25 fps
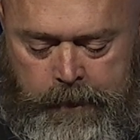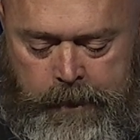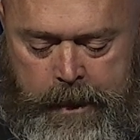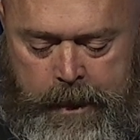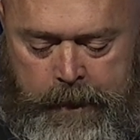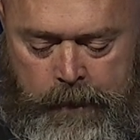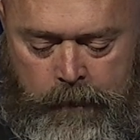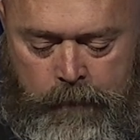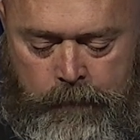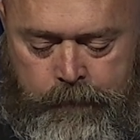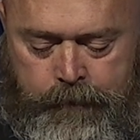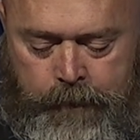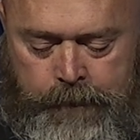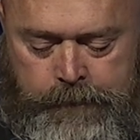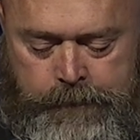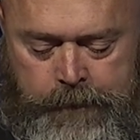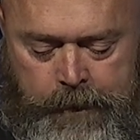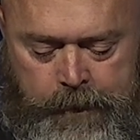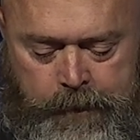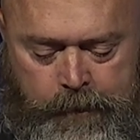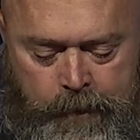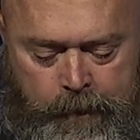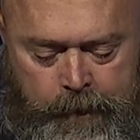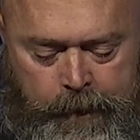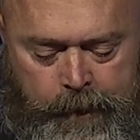adult prison
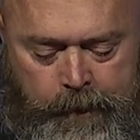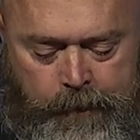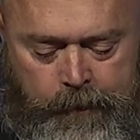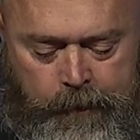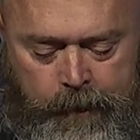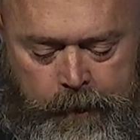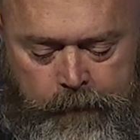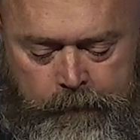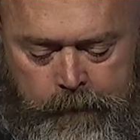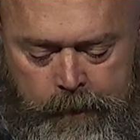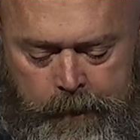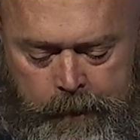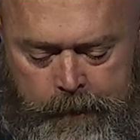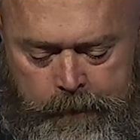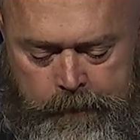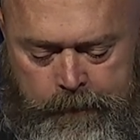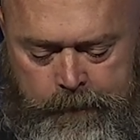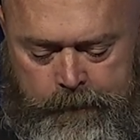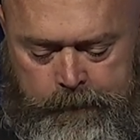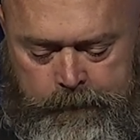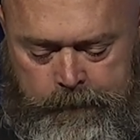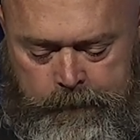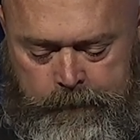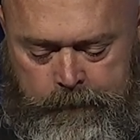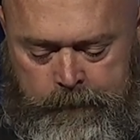in
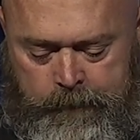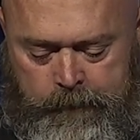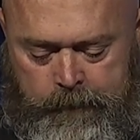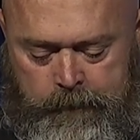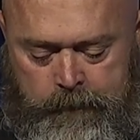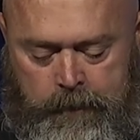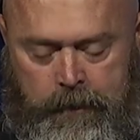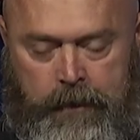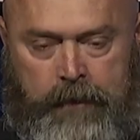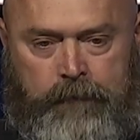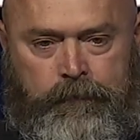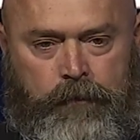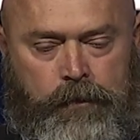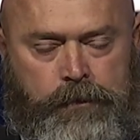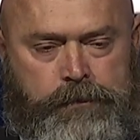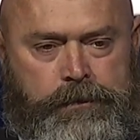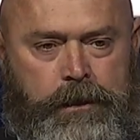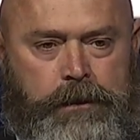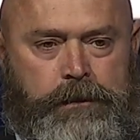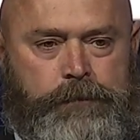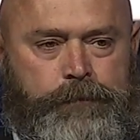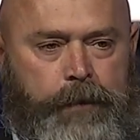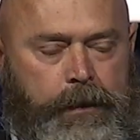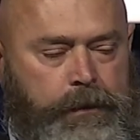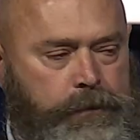1991 and have
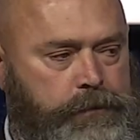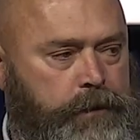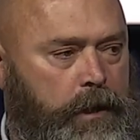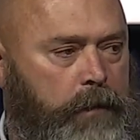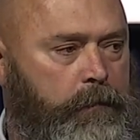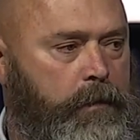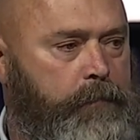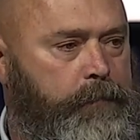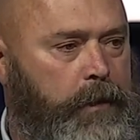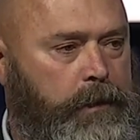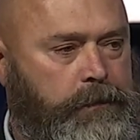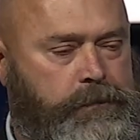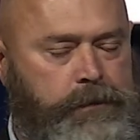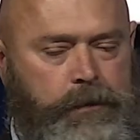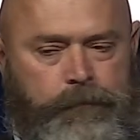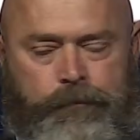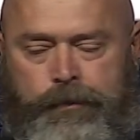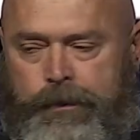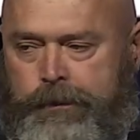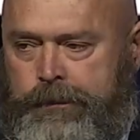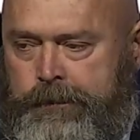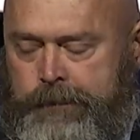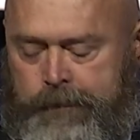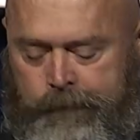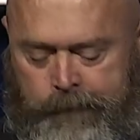also spent time in most of the
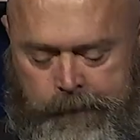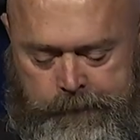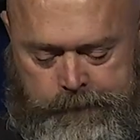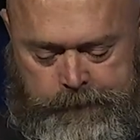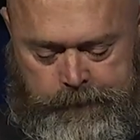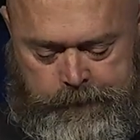prisons in Western